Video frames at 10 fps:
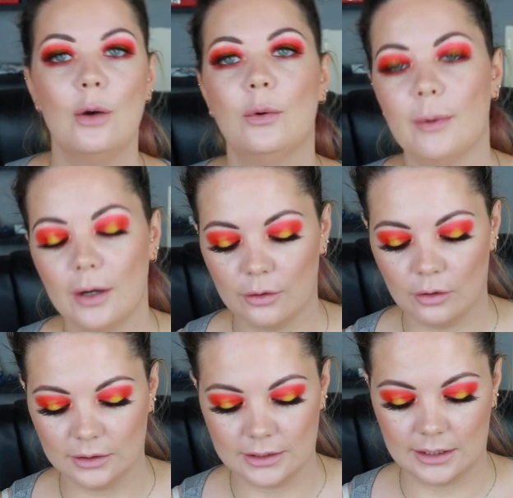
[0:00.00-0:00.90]
We were on
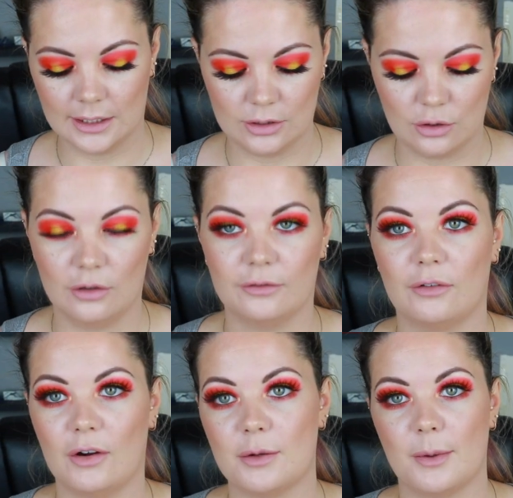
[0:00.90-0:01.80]
holiday like sort of
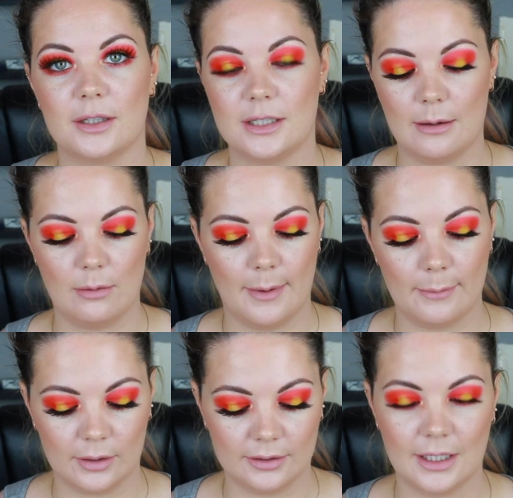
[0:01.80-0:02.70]
around about the time of my
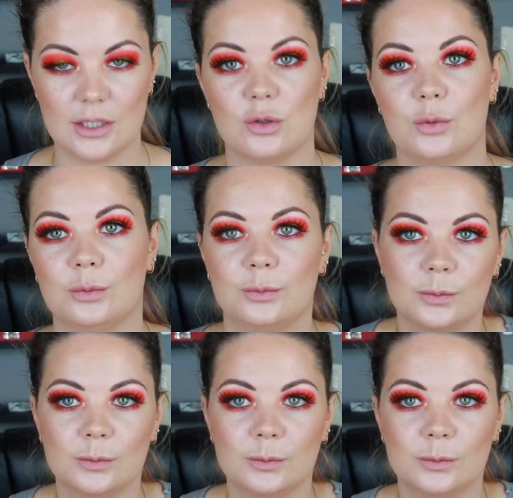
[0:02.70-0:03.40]
birthday so